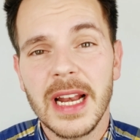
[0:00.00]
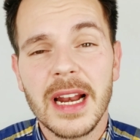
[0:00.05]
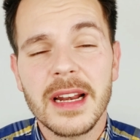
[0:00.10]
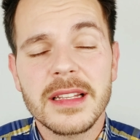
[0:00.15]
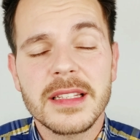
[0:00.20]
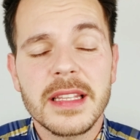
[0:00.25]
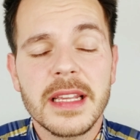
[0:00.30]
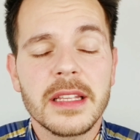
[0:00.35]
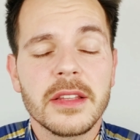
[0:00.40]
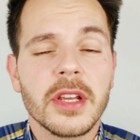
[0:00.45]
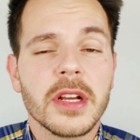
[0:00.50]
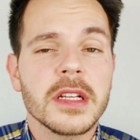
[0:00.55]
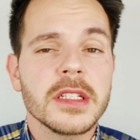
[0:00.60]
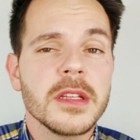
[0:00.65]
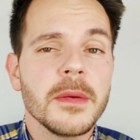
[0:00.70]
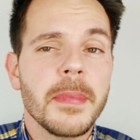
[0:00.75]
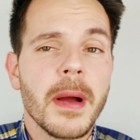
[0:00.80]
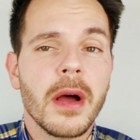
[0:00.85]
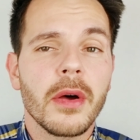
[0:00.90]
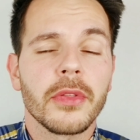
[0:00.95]
And honestly, it took us
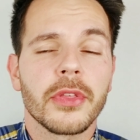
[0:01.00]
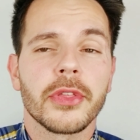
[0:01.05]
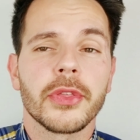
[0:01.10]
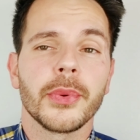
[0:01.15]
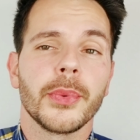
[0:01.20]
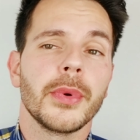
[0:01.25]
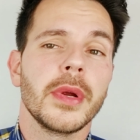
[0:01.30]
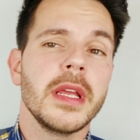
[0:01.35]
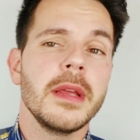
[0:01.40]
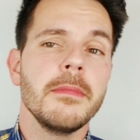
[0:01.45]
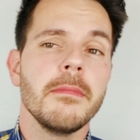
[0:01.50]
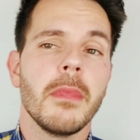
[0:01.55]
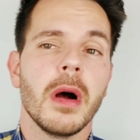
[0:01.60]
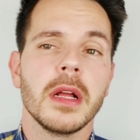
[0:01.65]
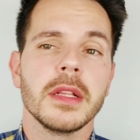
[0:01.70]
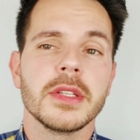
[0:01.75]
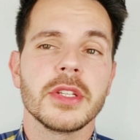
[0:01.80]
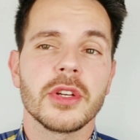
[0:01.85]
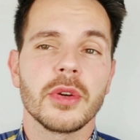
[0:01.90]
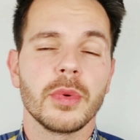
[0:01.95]
about three
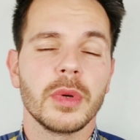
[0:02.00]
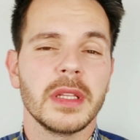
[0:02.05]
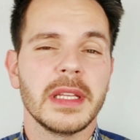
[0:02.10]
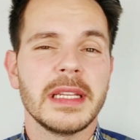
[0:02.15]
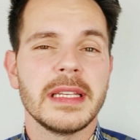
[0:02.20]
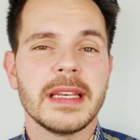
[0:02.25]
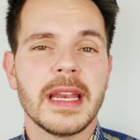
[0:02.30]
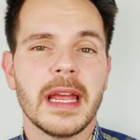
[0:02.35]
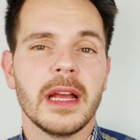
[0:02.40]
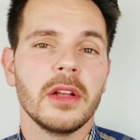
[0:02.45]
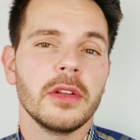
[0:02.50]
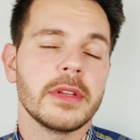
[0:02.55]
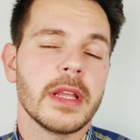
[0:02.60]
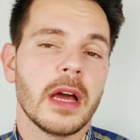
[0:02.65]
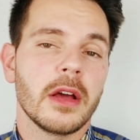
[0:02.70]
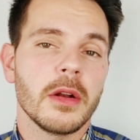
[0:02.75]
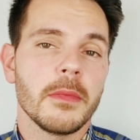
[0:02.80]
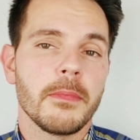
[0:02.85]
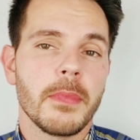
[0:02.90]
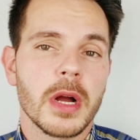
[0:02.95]
months to really nail
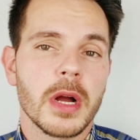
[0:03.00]
down a